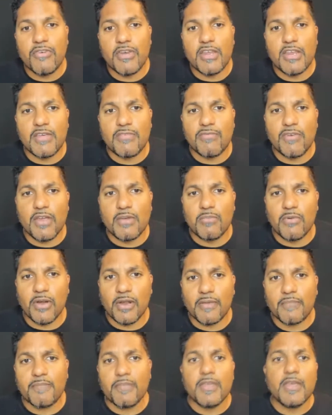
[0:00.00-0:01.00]
reading
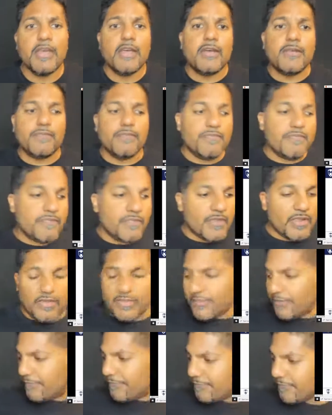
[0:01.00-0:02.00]
framework.
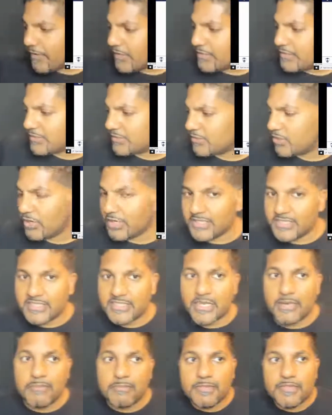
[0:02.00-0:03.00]
The first
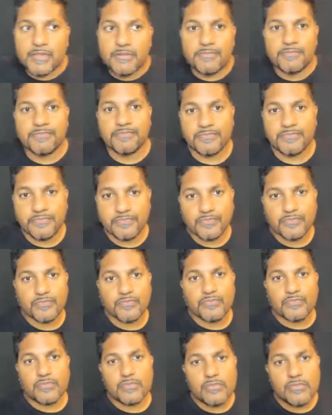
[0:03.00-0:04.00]
concept
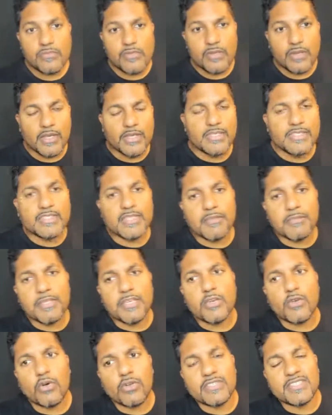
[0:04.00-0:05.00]
is
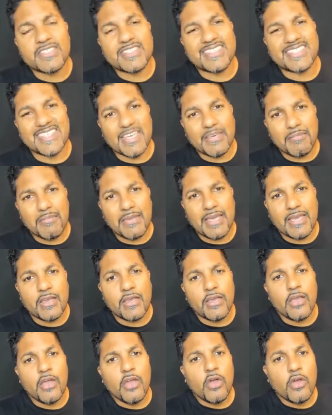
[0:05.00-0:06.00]
something called
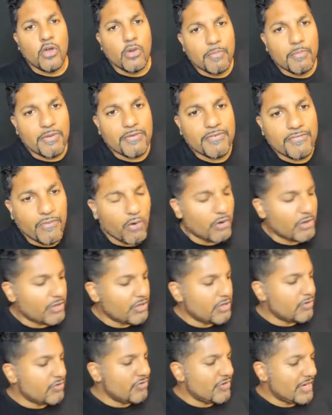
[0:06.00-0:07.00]
skimming before
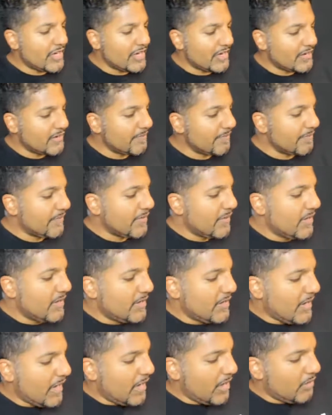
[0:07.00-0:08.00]
you read.
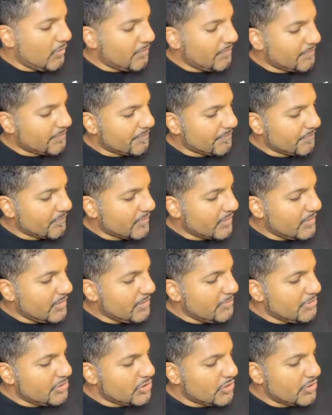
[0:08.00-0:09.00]
Now,
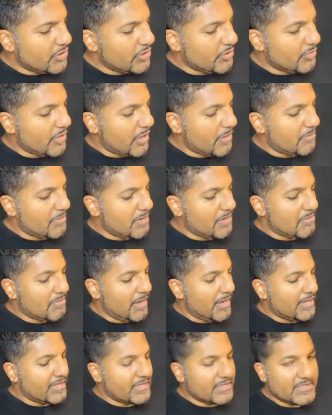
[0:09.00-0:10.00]
let me show you what I mean
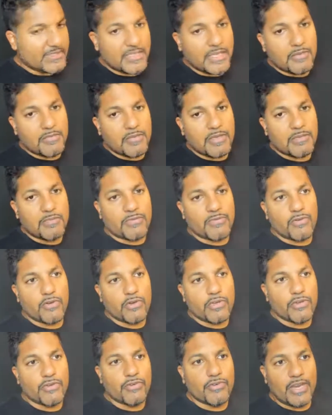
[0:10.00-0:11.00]
by skimming
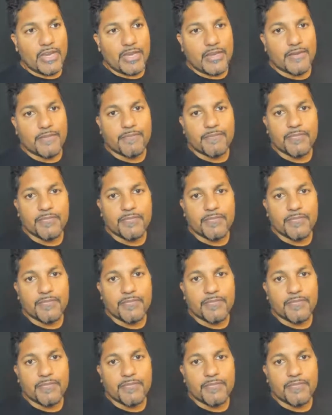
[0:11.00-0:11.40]
before you read.